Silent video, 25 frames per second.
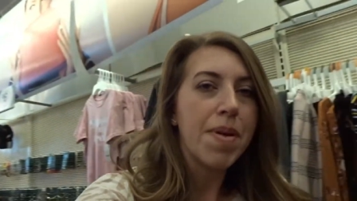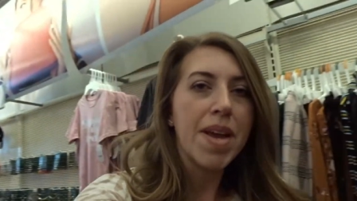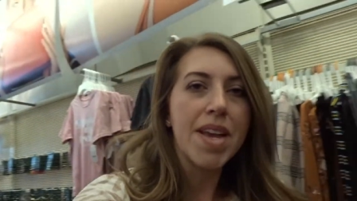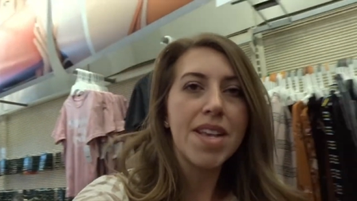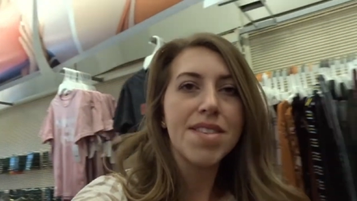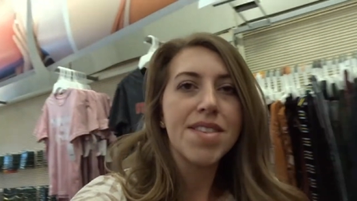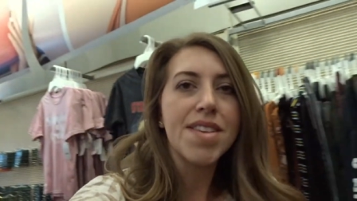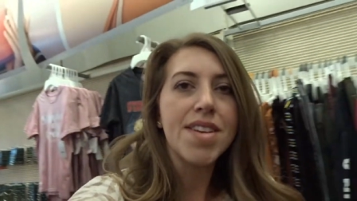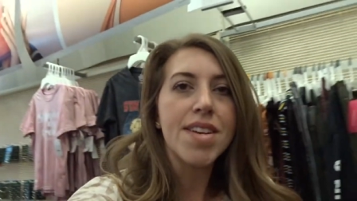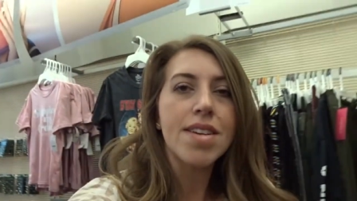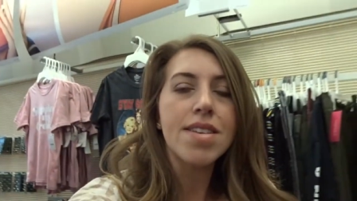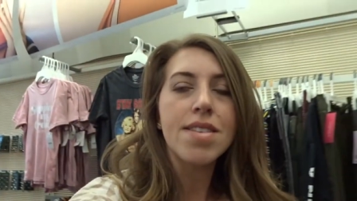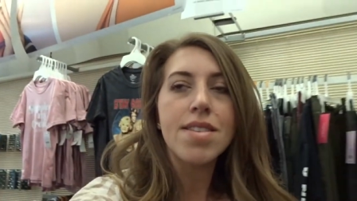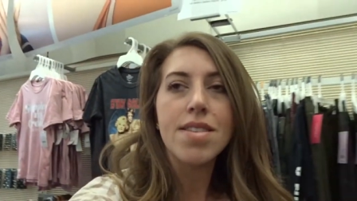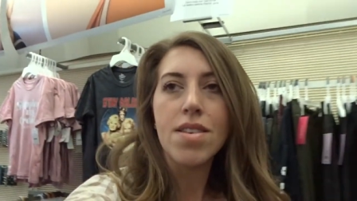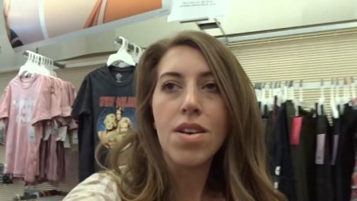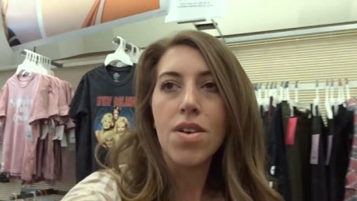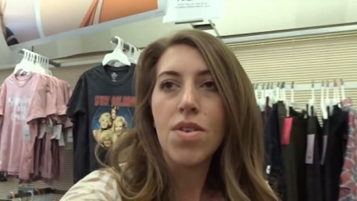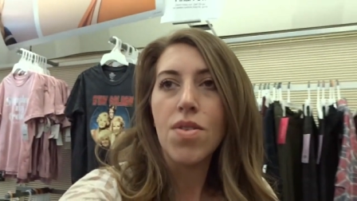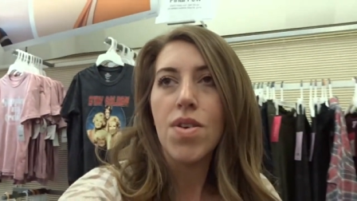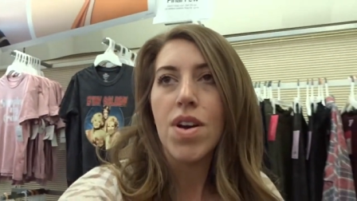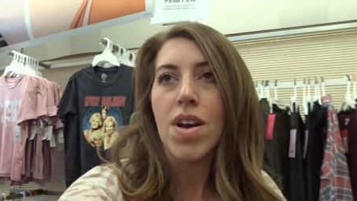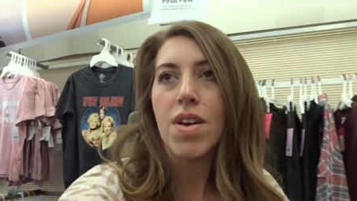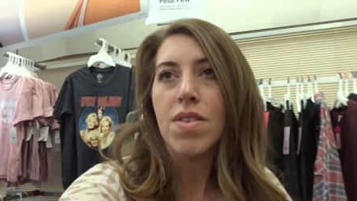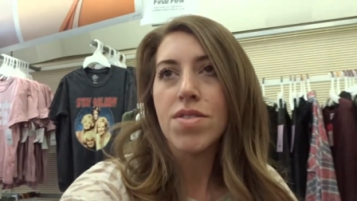basics,
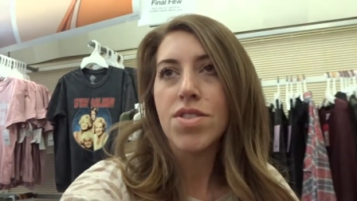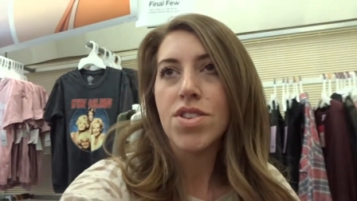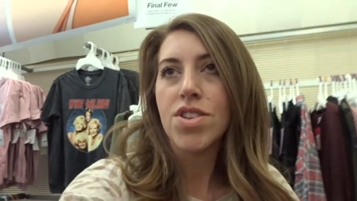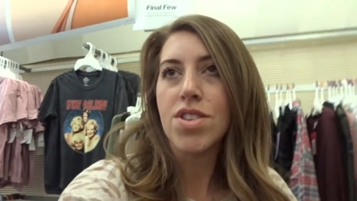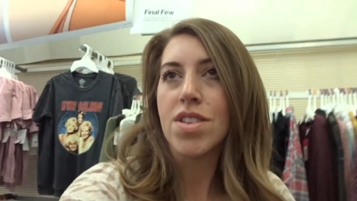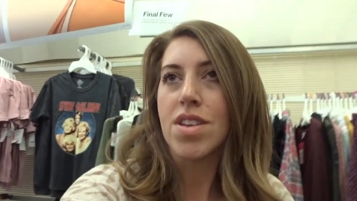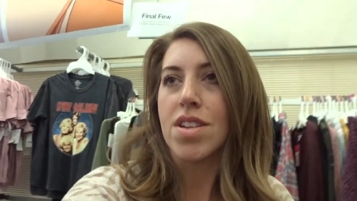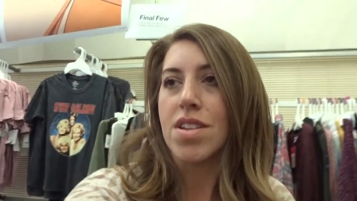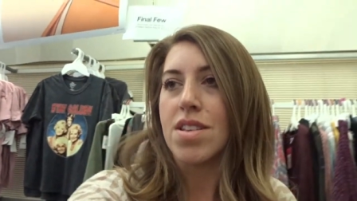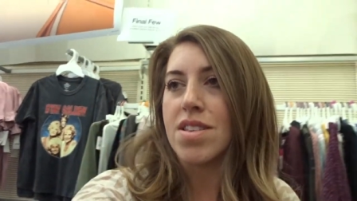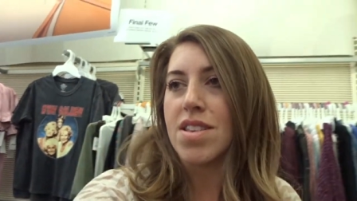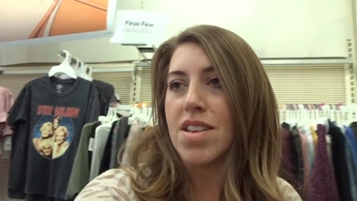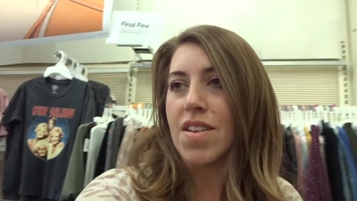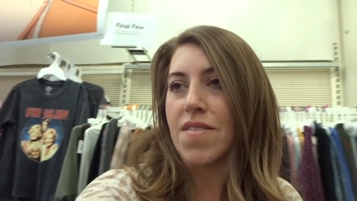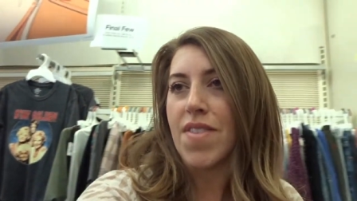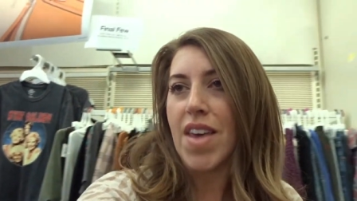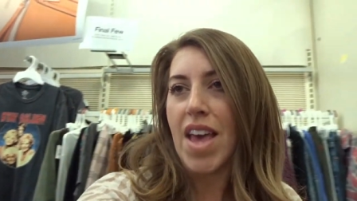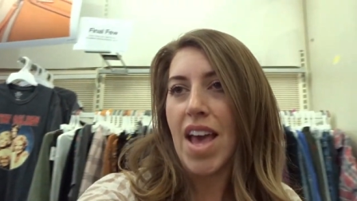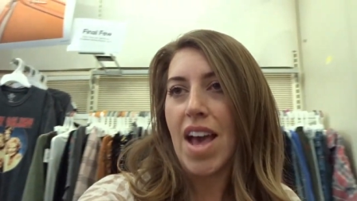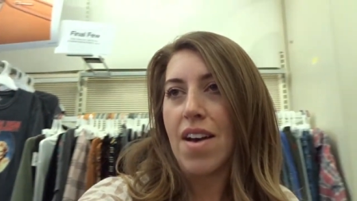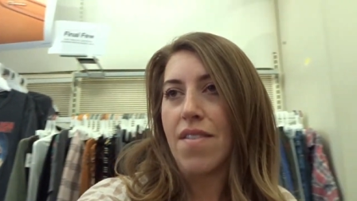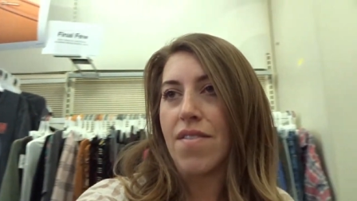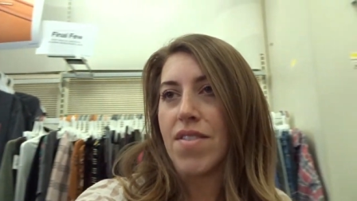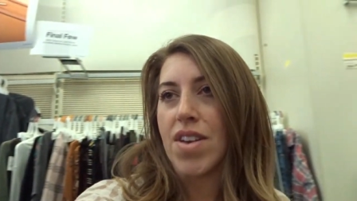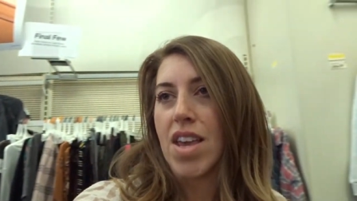so I was just gonna see if they
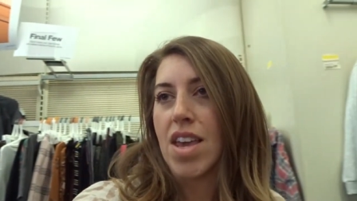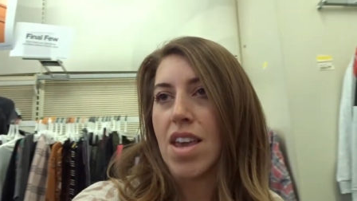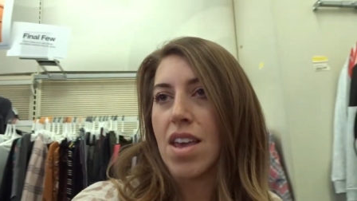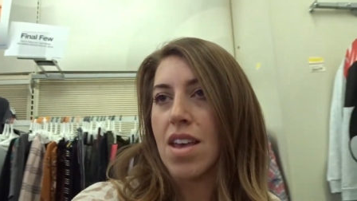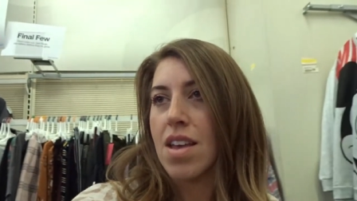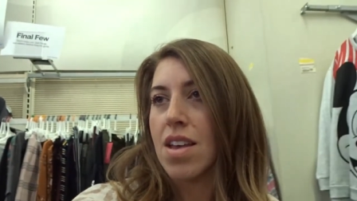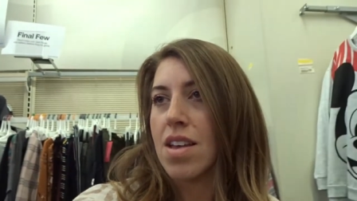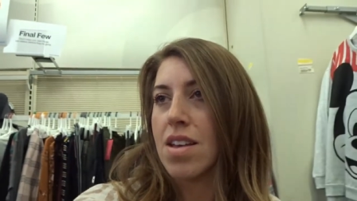have any.